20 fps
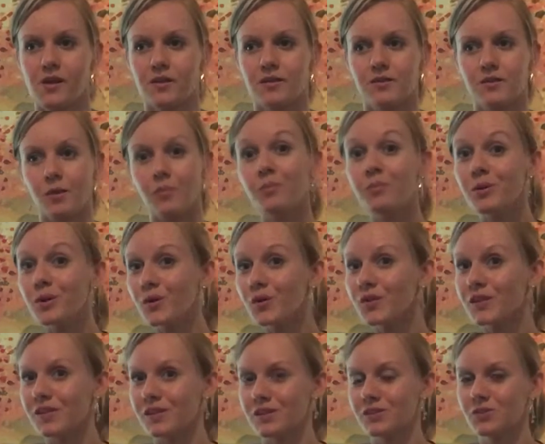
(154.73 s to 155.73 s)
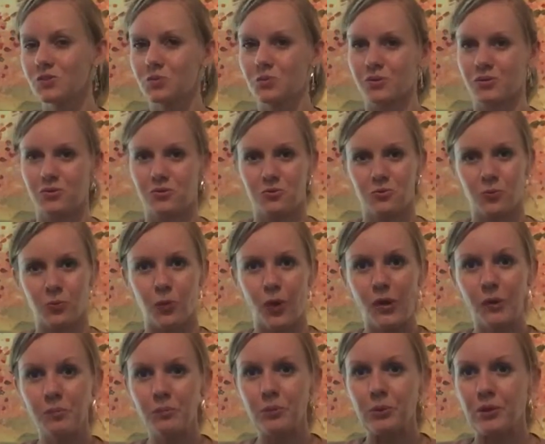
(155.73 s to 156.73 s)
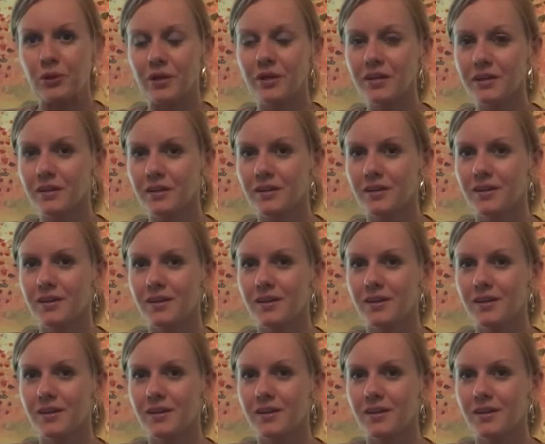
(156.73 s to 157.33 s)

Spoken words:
some built-ins with one book,